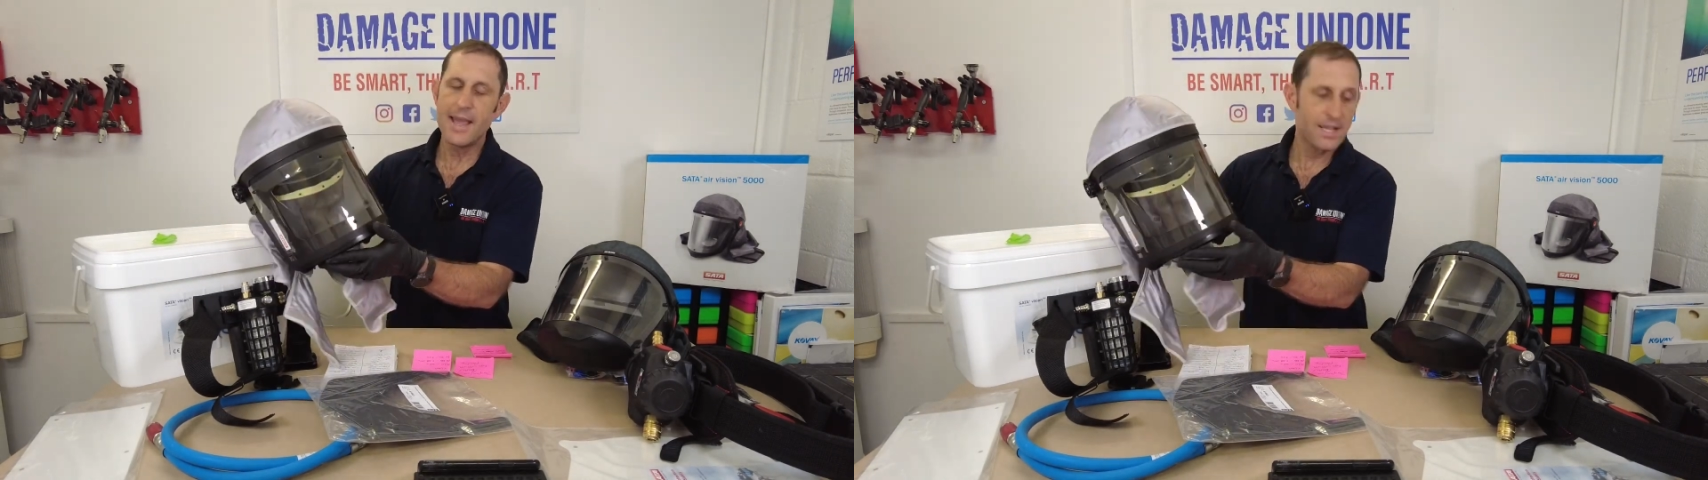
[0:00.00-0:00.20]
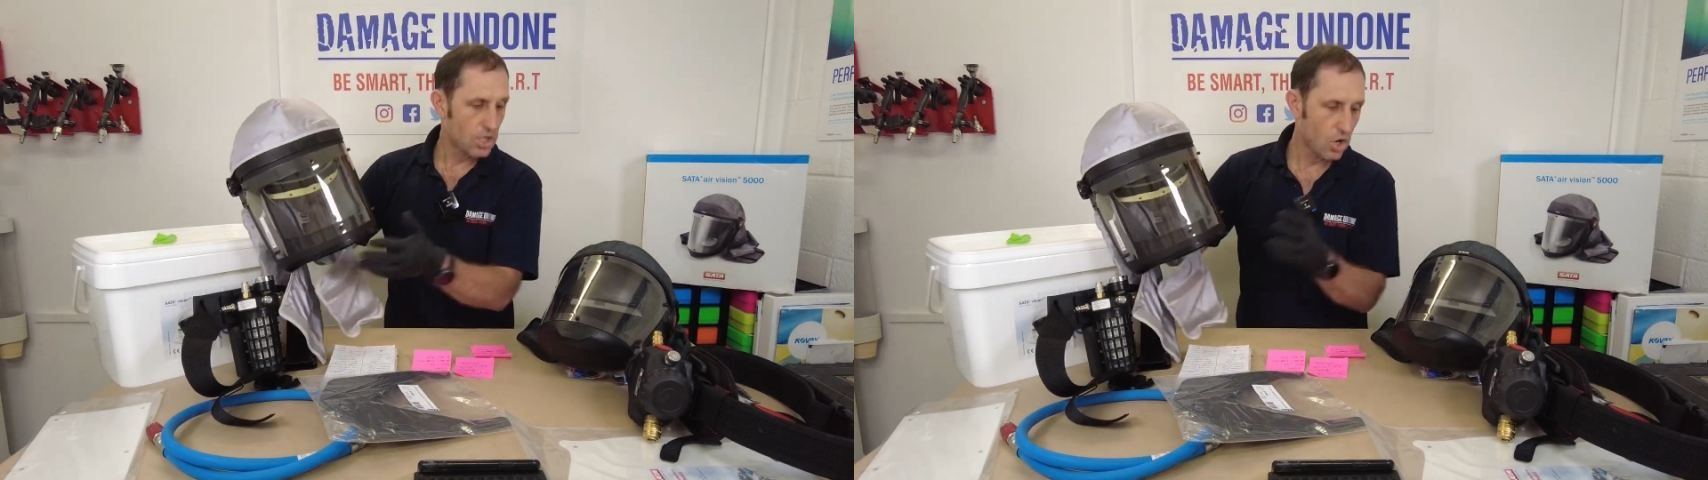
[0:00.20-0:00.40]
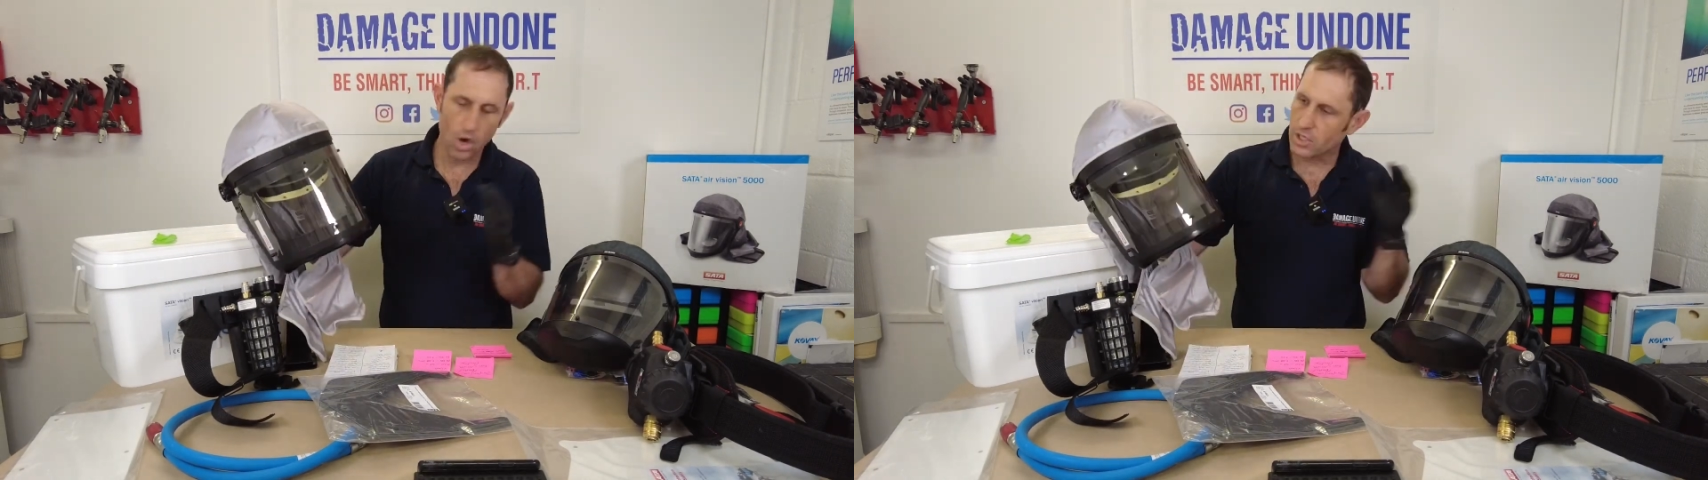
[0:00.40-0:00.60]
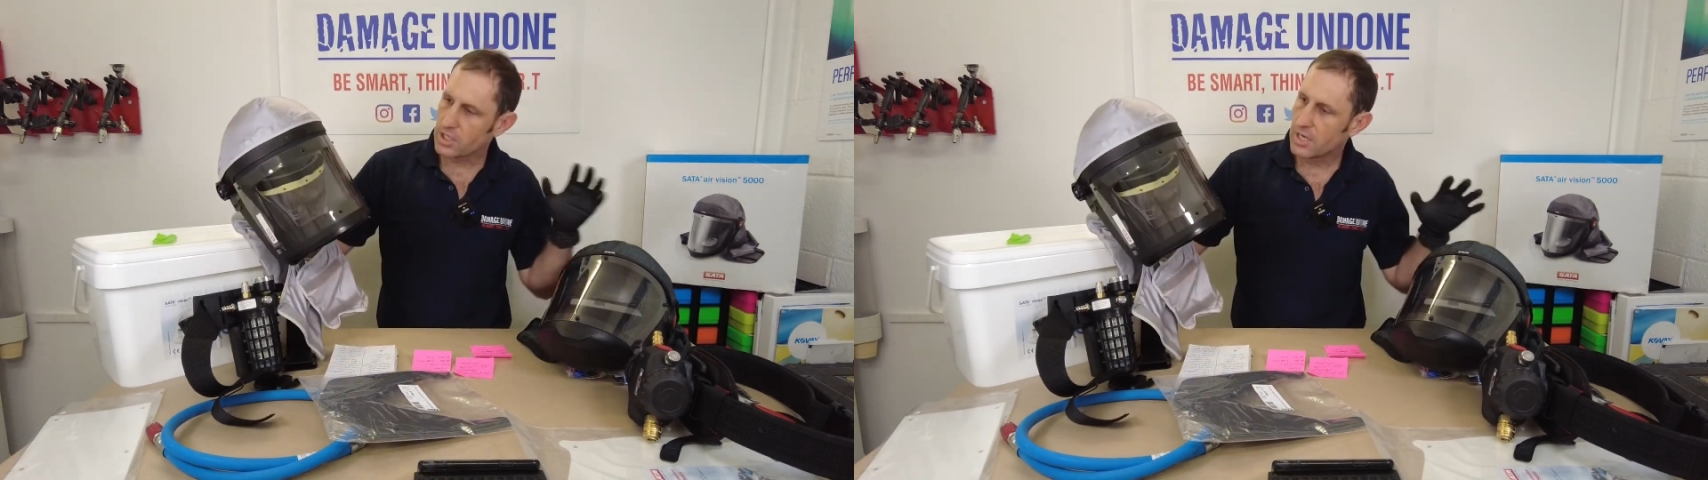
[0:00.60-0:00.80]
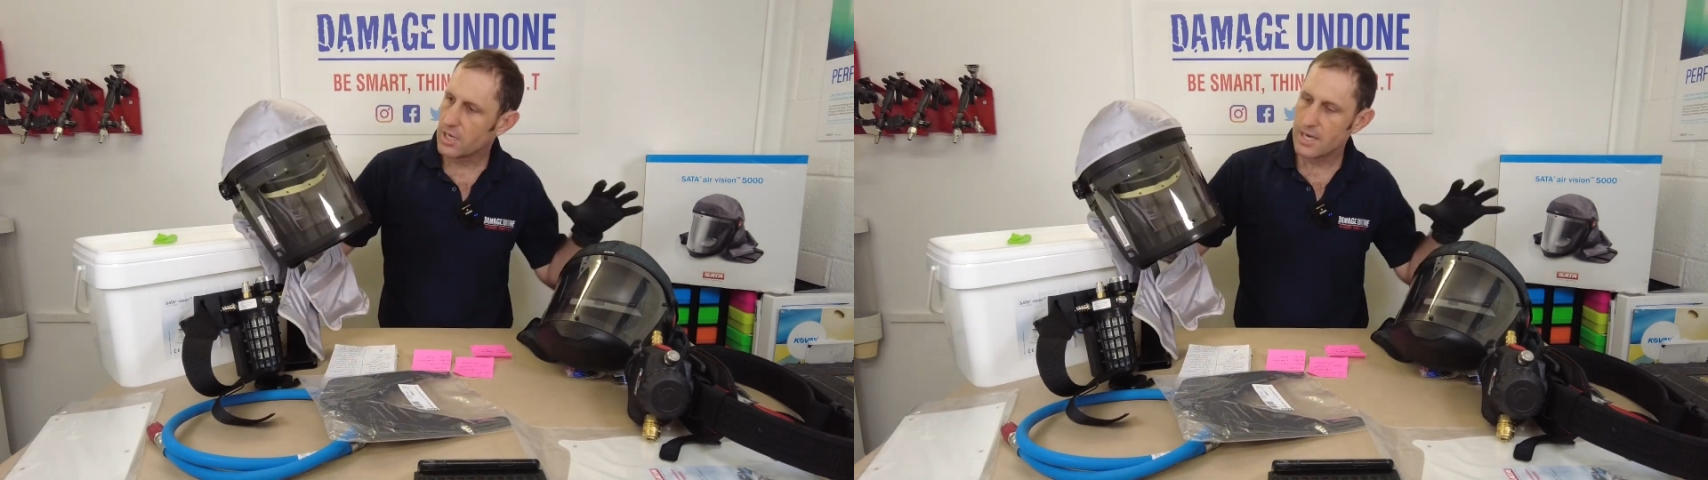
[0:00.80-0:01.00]
a lot
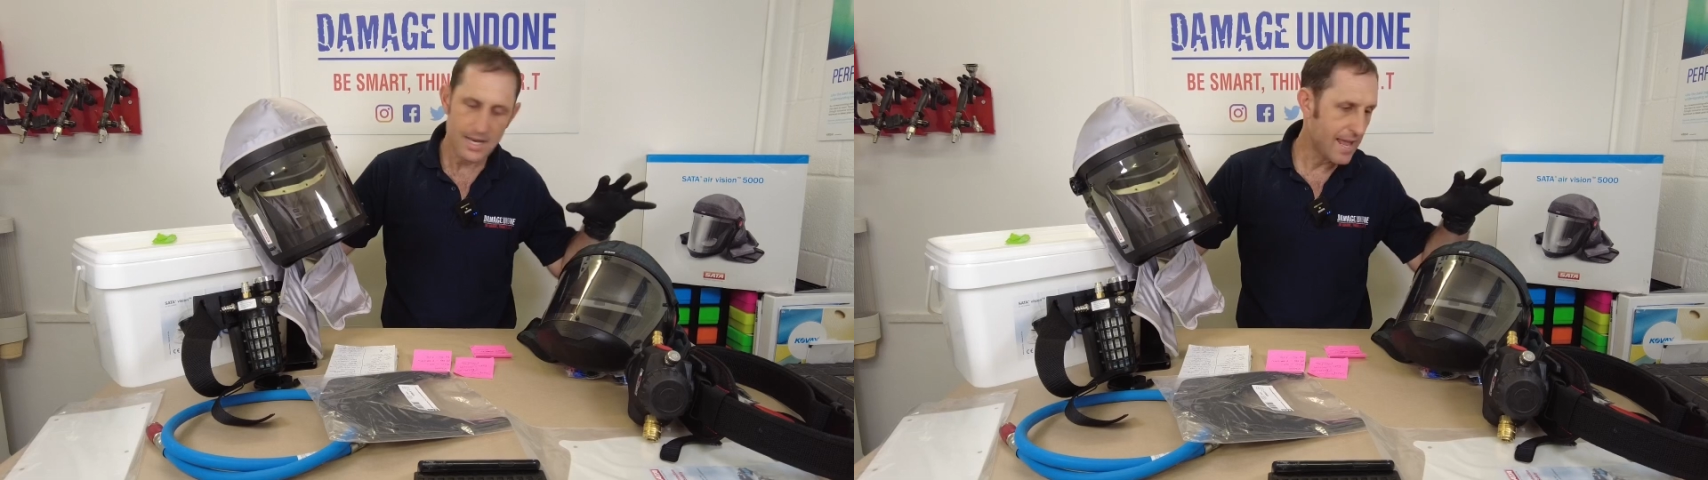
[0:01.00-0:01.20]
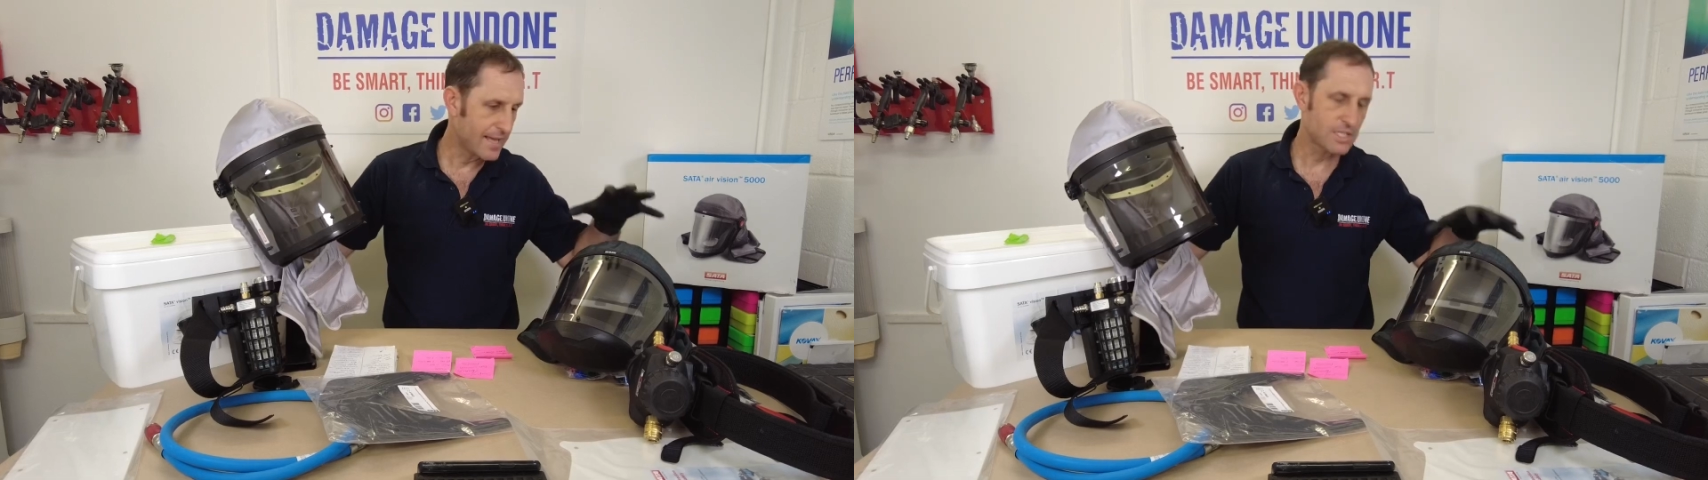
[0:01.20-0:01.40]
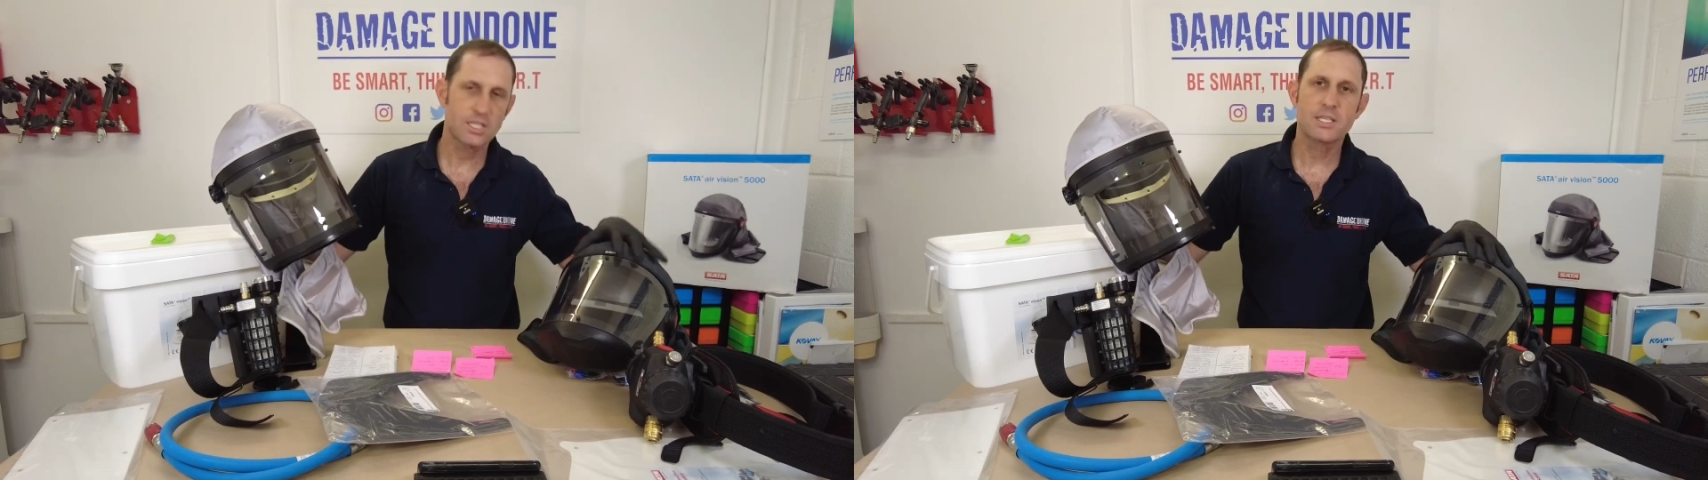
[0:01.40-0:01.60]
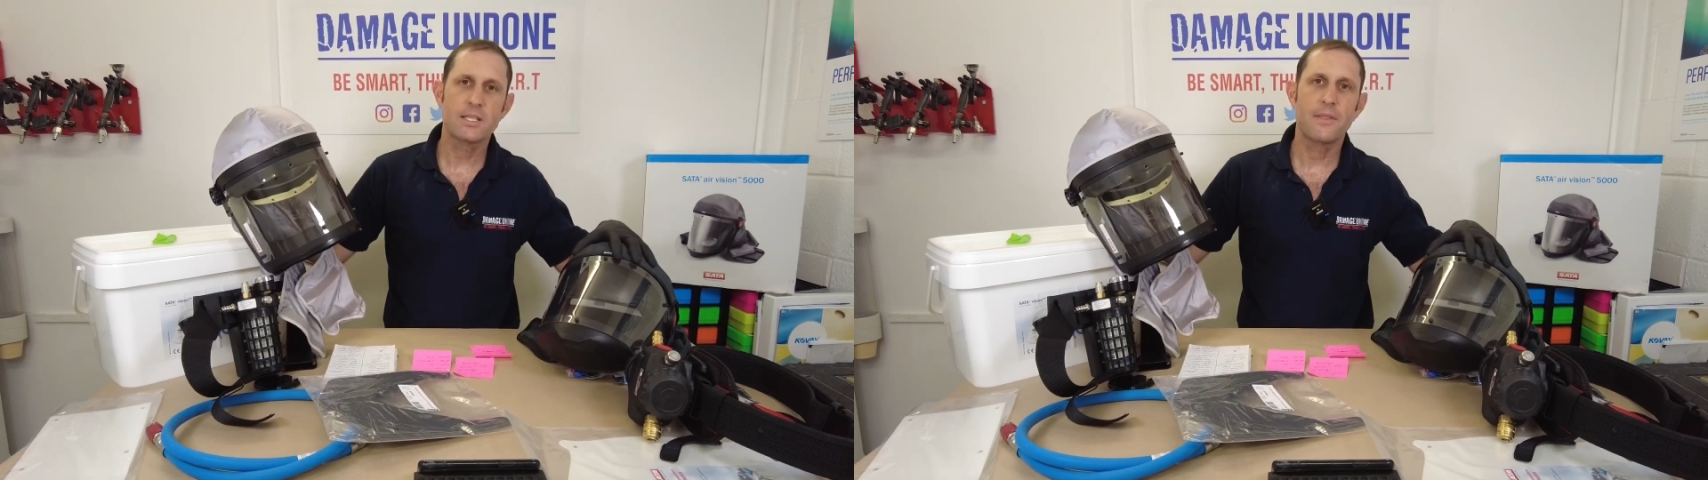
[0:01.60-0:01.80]
less